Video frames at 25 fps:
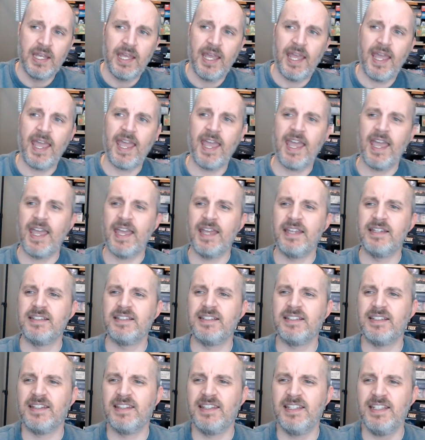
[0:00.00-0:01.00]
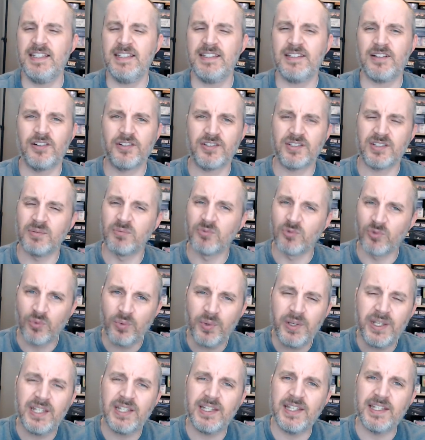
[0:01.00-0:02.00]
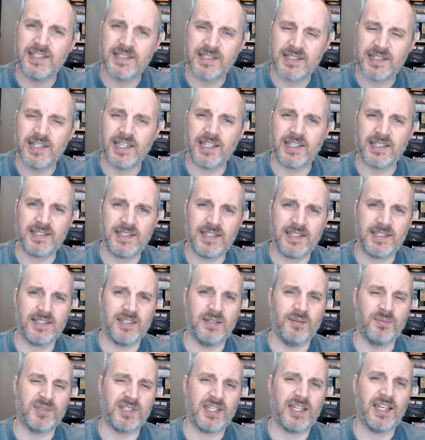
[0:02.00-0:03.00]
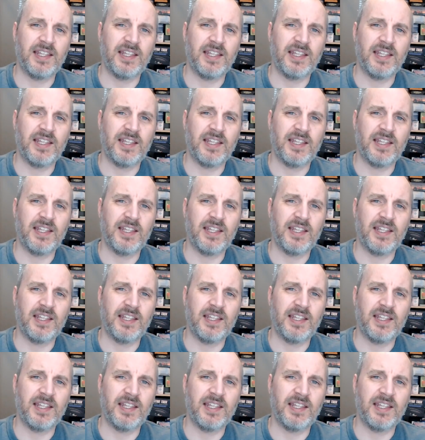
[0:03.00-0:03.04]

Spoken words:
And these are some really slick systems.